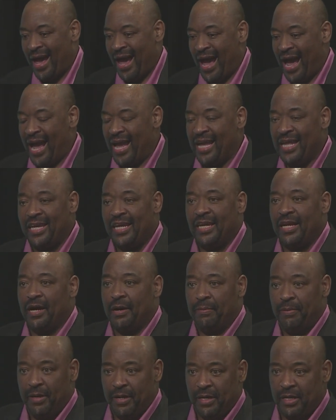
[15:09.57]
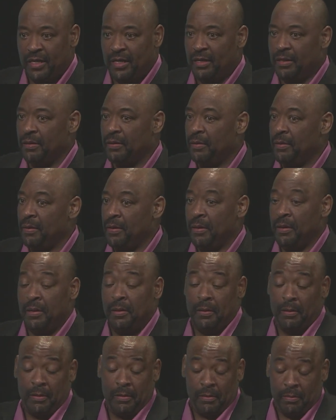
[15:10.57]
I ended up
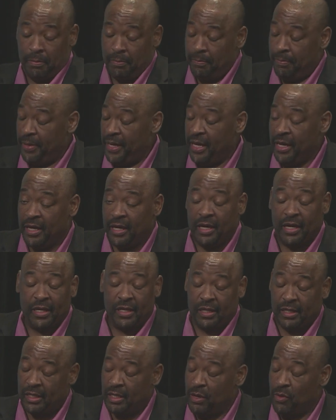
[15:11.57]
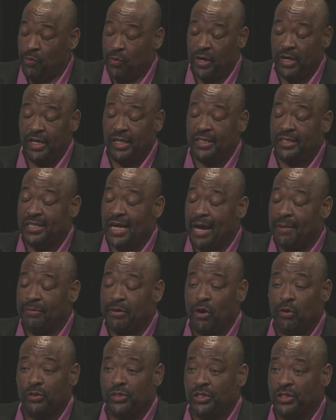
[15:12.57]
being one of the top
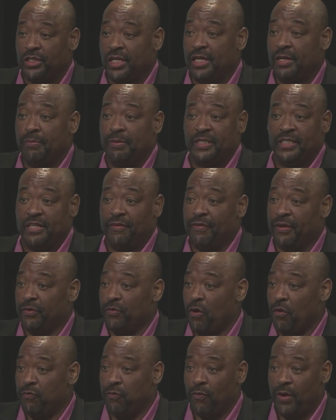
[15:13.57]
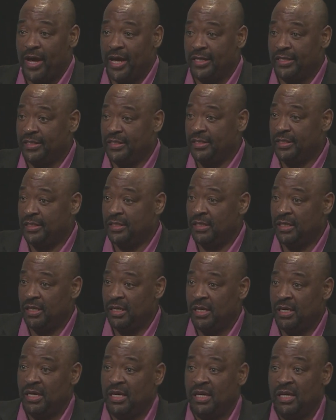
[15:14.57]
coaches in the Pacific Northwest,
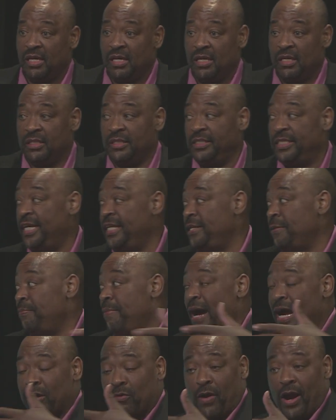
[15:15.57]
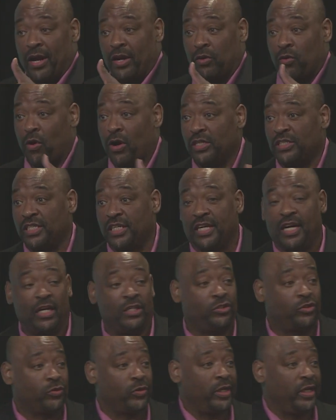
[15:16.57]
did the bike ride across the
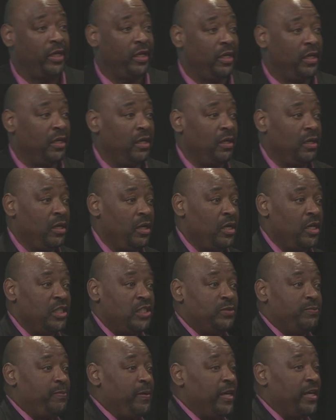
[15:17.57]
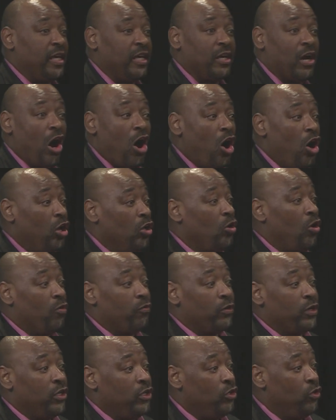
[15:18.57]
country, speaking all
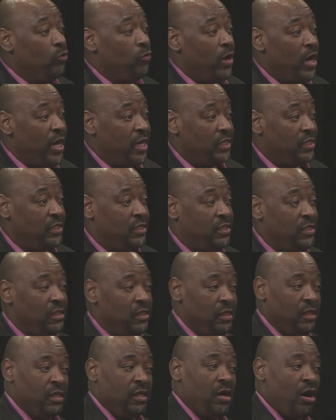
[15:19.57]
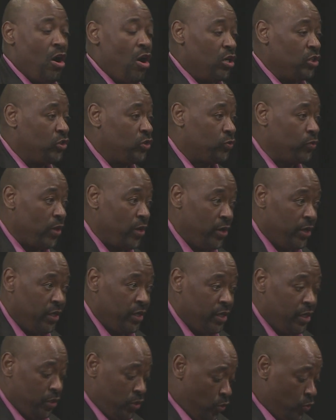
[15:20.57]
over the U.S.,
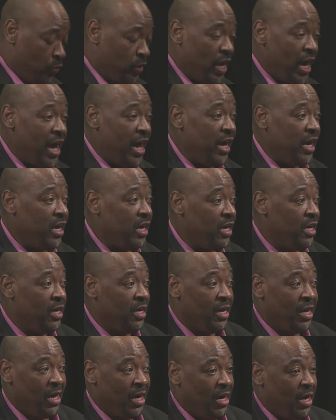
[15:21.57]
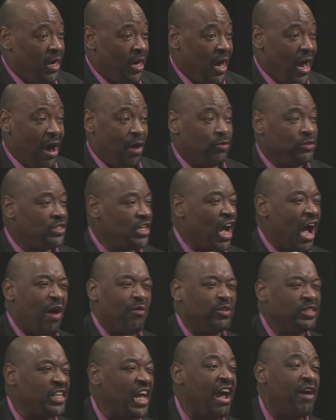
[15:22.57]
Australia, UK. I
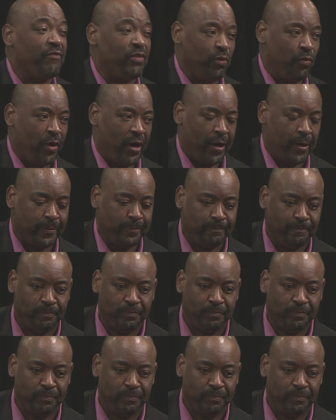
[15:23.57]
was everywhere,